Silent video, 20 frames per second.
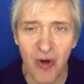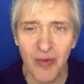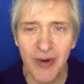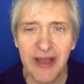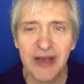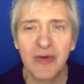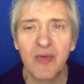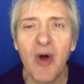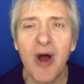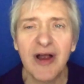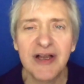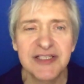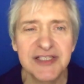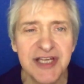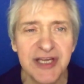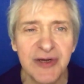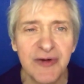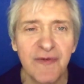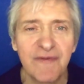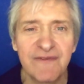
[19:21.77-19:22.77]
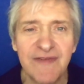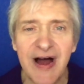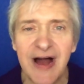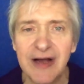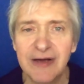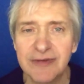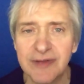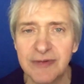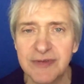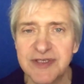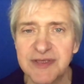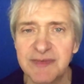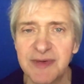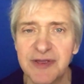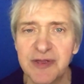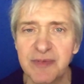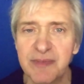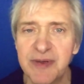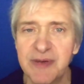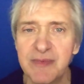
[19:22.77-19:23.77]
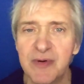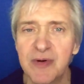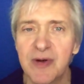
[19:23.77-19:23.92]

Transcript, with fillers: We had to walk single file. There was some other people